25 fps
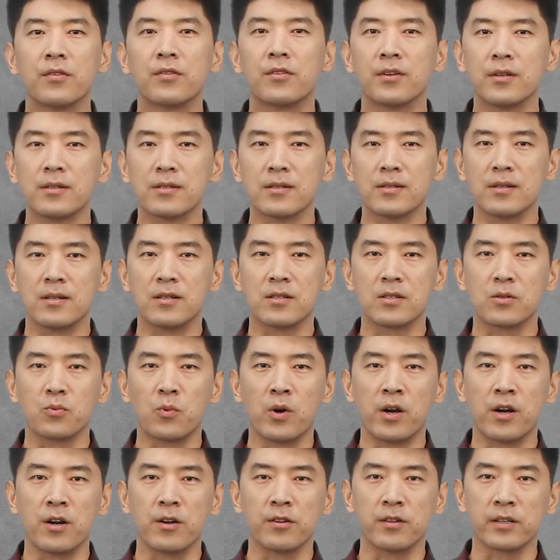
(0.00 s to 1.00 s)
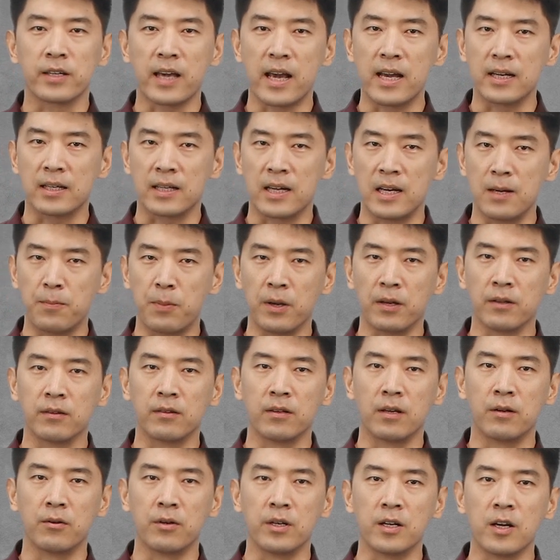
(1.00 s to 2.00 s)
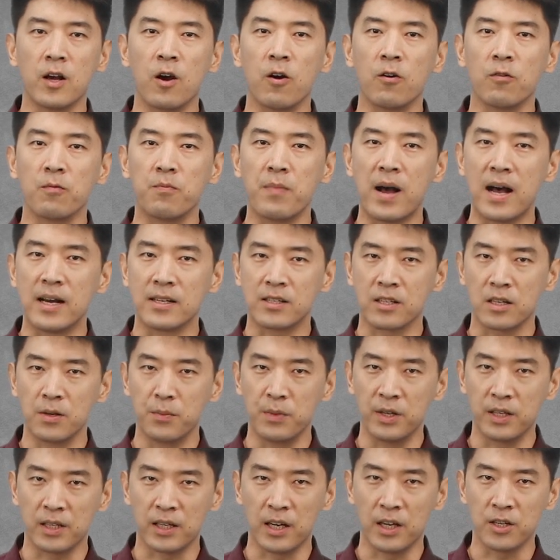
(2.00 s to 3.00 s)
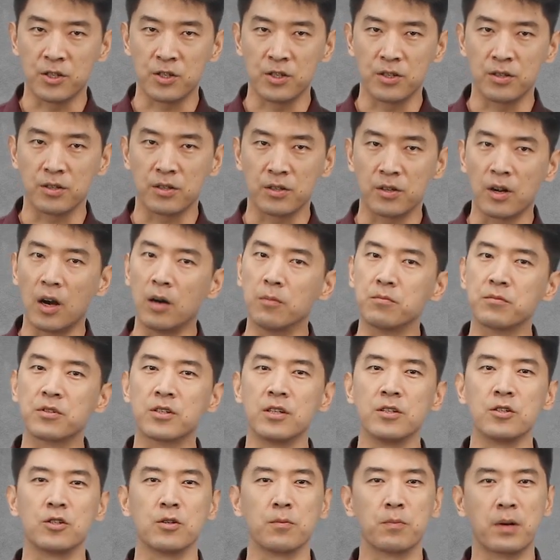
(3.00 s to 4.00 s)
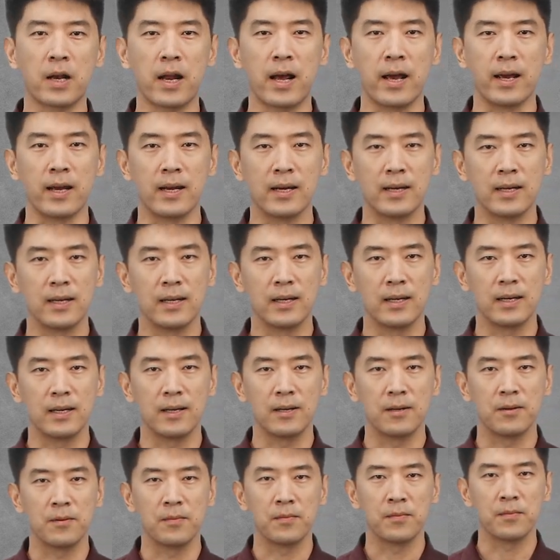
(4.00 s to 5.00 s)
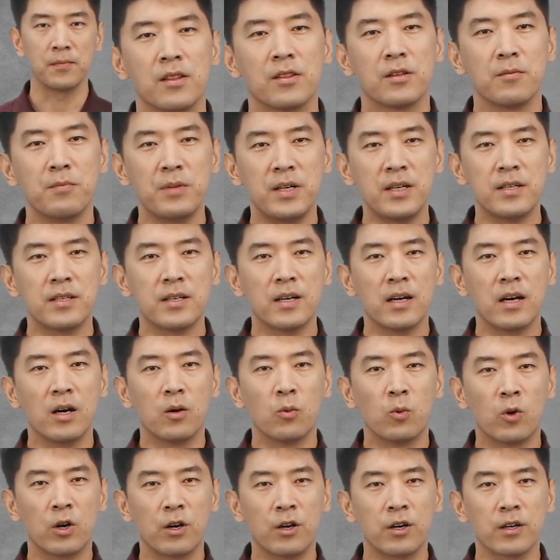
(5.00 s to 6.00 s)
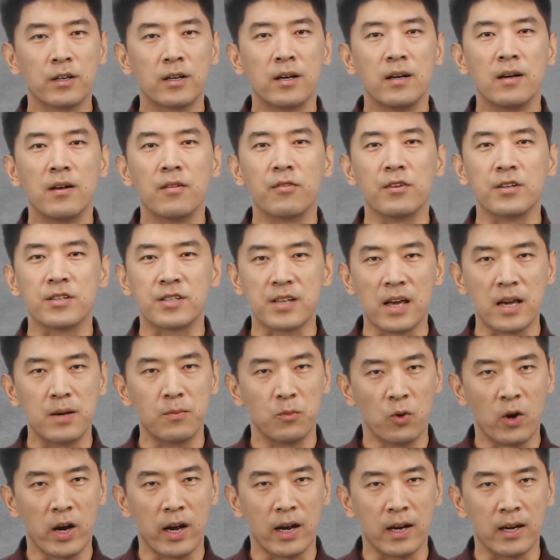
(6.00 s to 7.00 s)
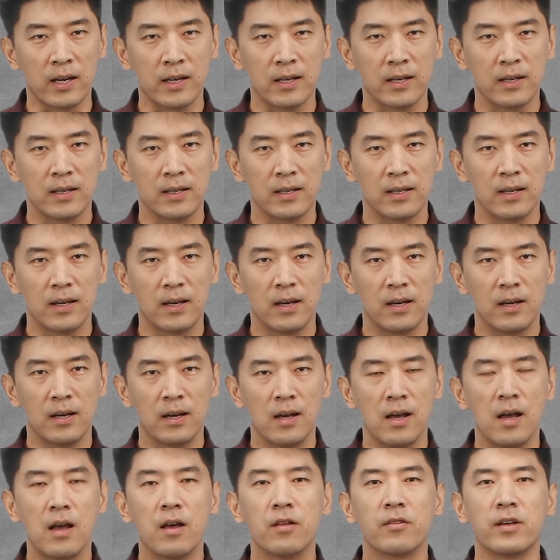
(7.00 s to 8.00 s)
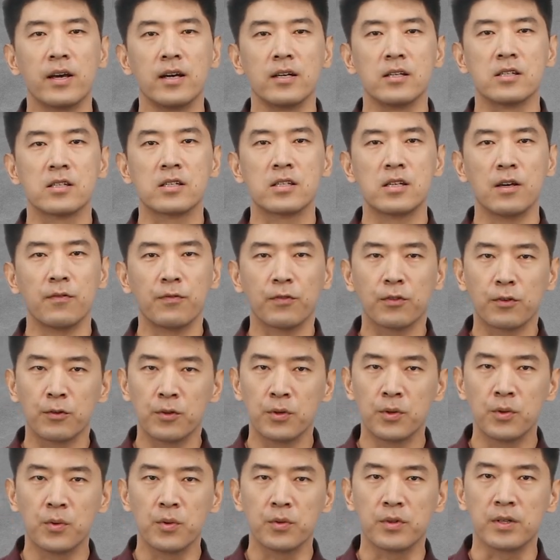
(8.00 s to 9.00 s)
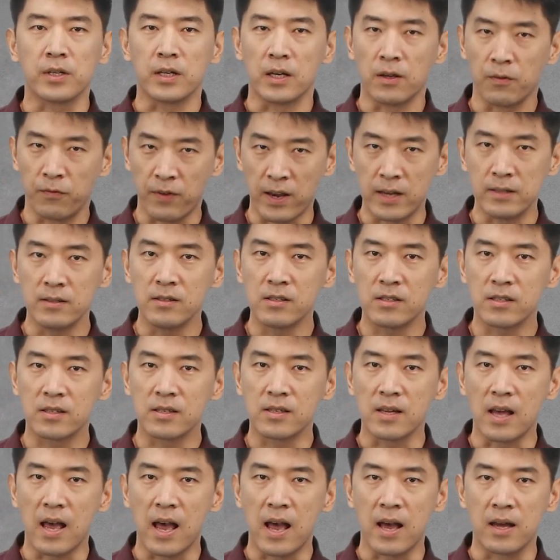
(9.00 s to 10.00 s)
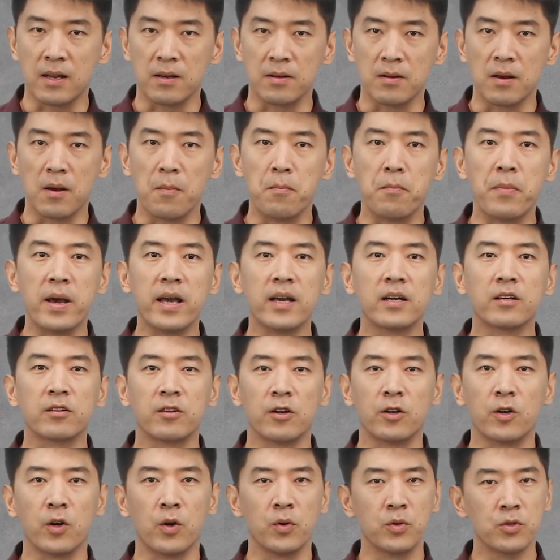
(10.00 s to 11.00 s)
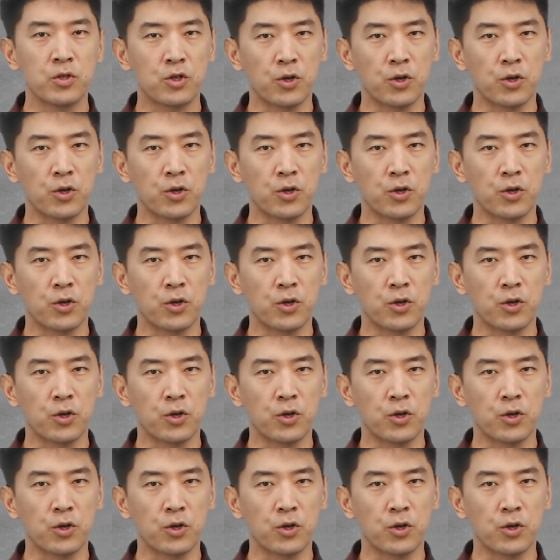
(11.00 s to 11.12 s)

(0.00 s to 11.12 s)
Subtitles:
This is where the gatekeeping theory of mass communication comes into play. The media work the same way. They sift through the events and make their own